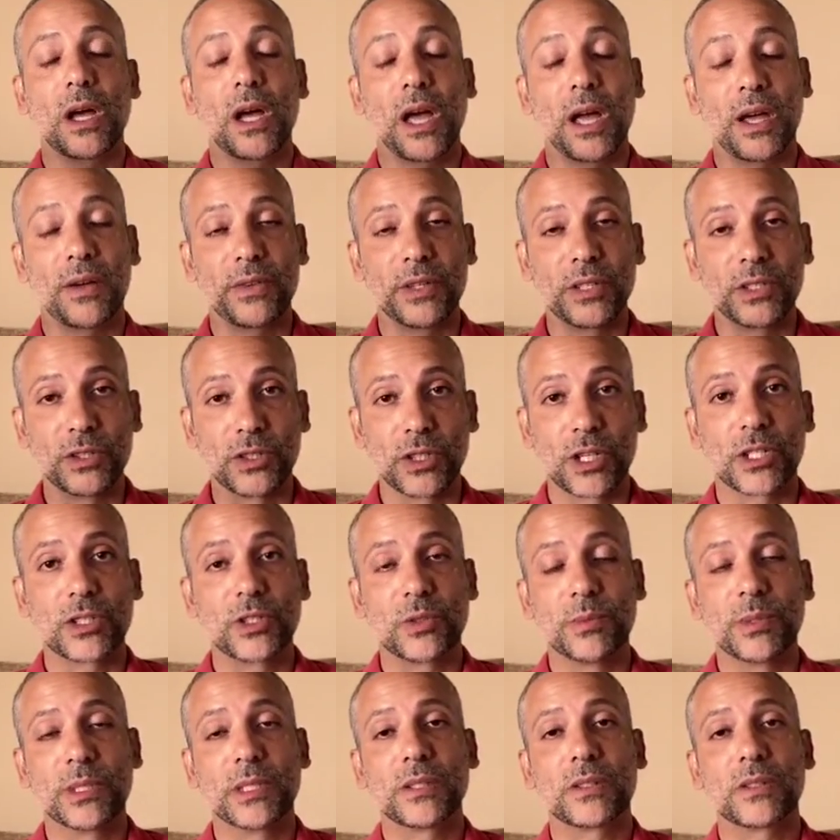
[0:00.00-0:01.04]
having
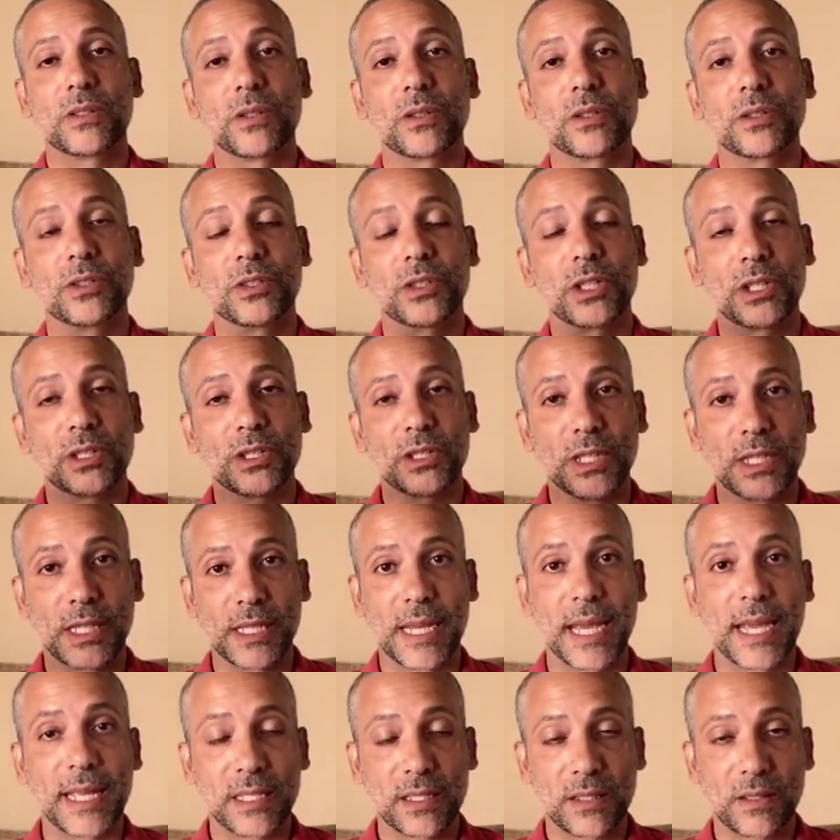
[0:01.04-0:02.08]
judgments or judged
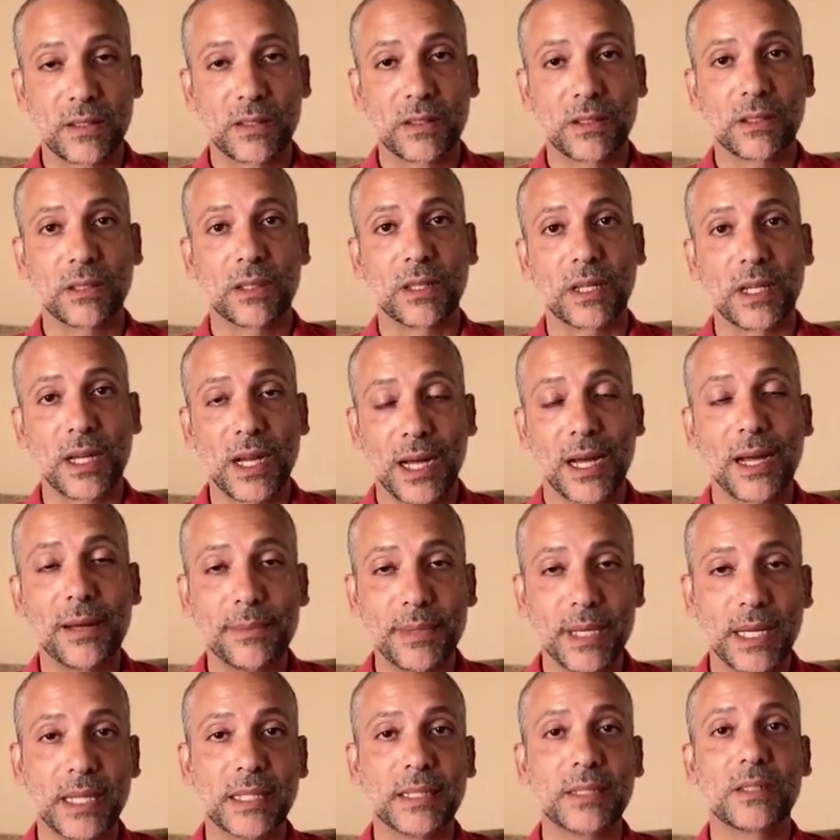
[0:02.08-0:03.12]
against the
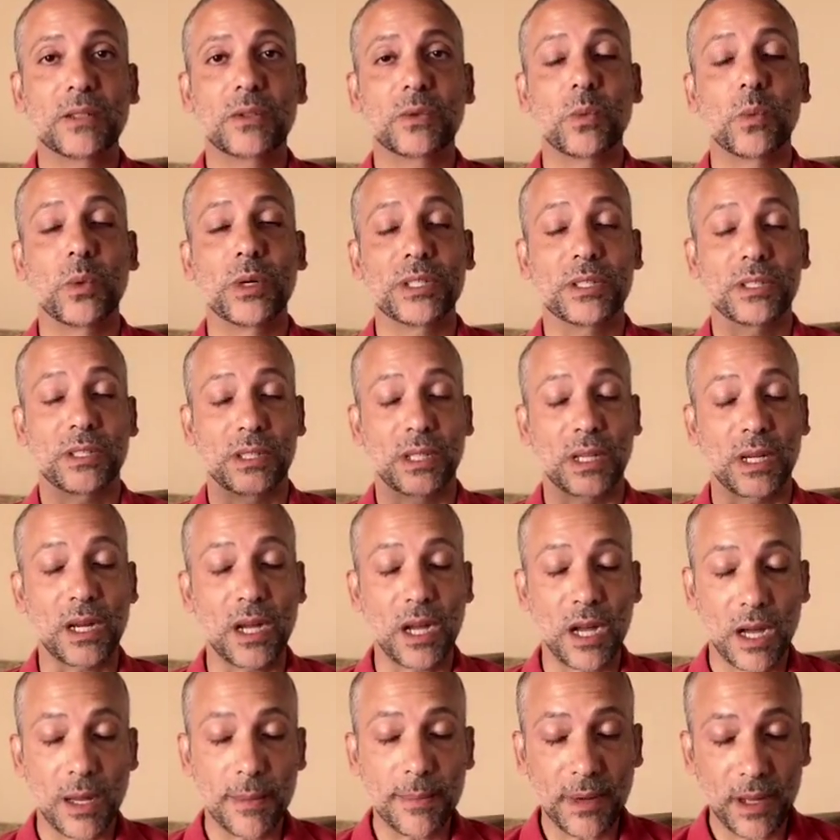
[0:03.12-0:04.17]
comments, what's to
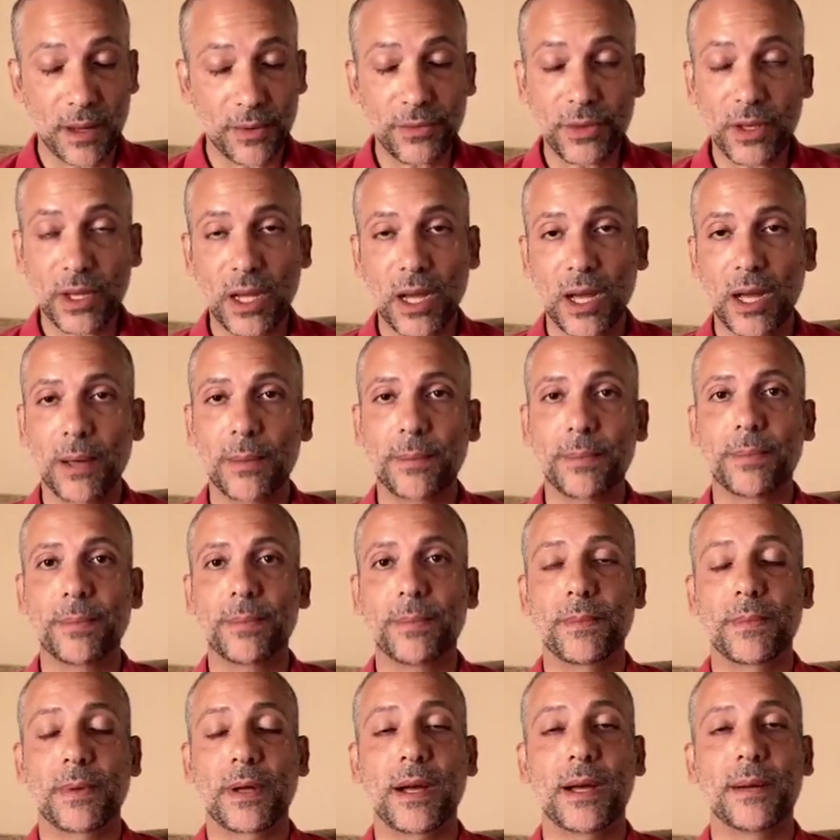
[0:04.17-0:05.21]
come of the
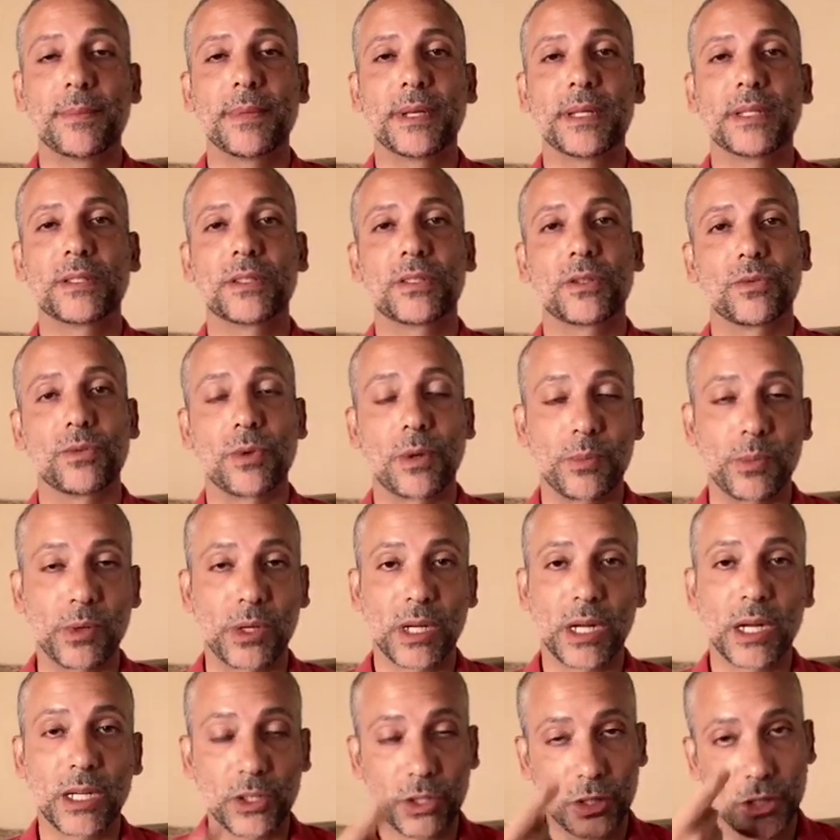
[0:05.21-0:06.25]
comments, the
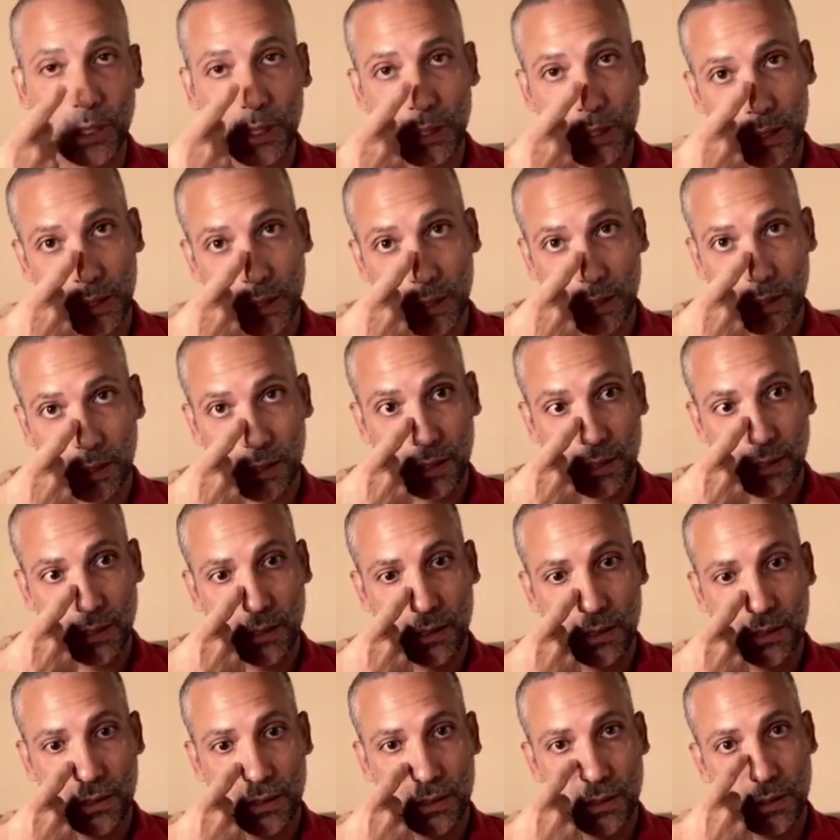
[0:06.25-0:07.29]
repercussions.
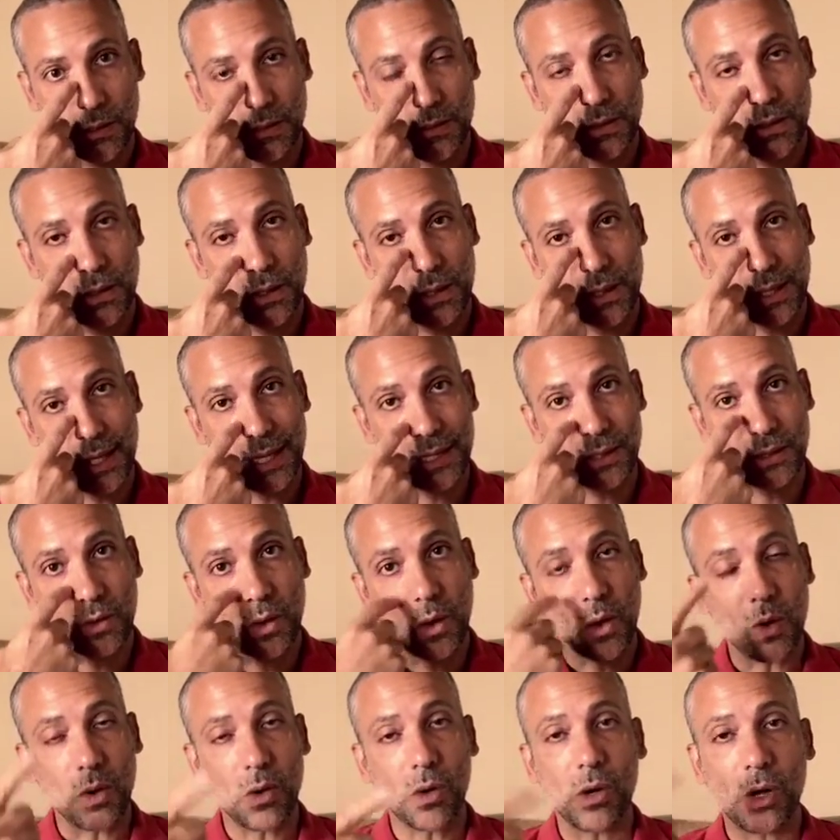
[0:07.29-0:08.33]
That's
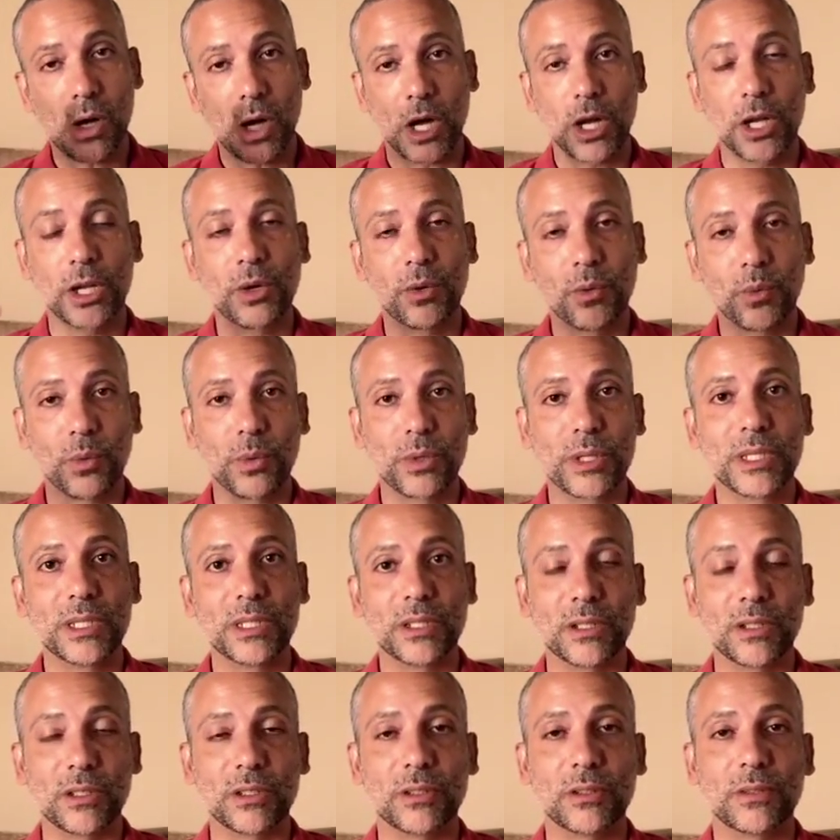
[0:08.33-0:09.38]
all
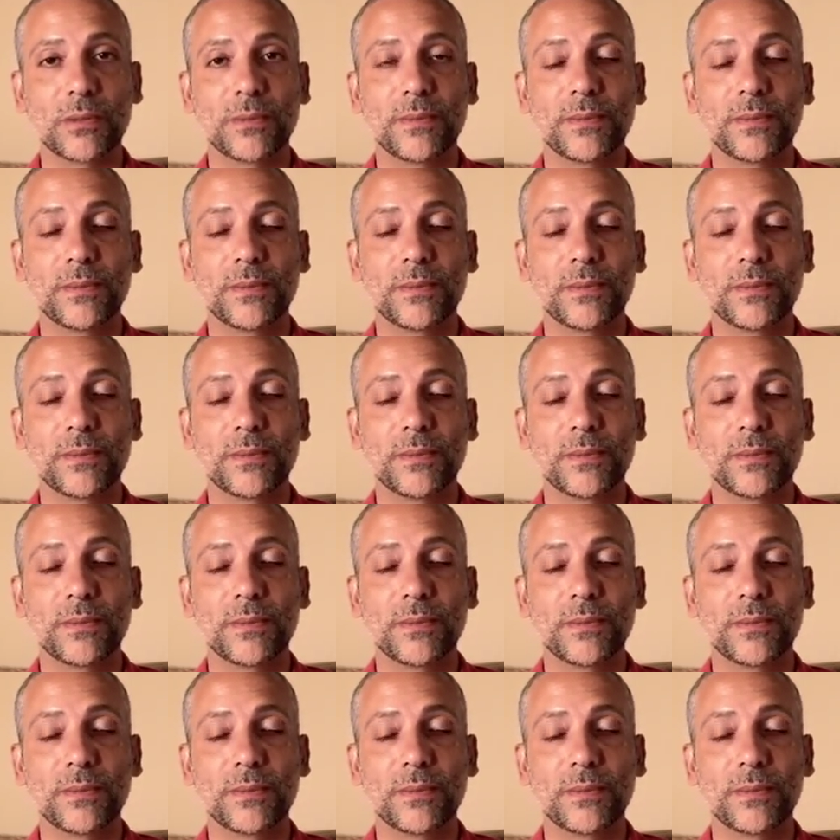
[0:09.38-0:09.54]
unreal.